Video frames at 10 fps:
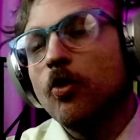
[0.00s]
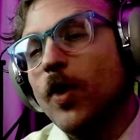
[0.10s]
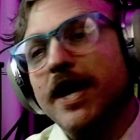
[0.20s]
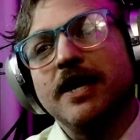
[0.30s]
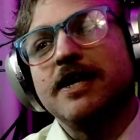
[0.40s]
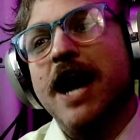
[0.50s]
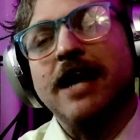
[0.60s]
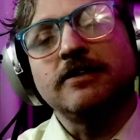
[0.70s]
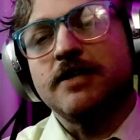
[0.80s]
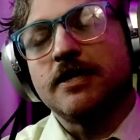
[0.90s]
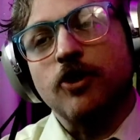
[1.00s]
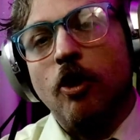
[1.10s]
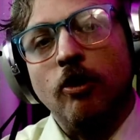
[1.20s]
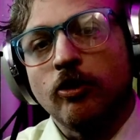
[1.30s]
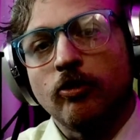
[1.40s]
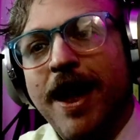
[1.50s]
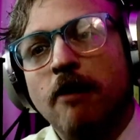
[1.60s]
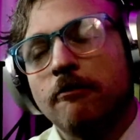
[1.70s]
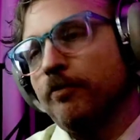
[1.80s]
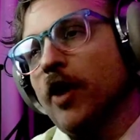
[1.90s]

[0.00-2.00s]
wicked nonsense all around,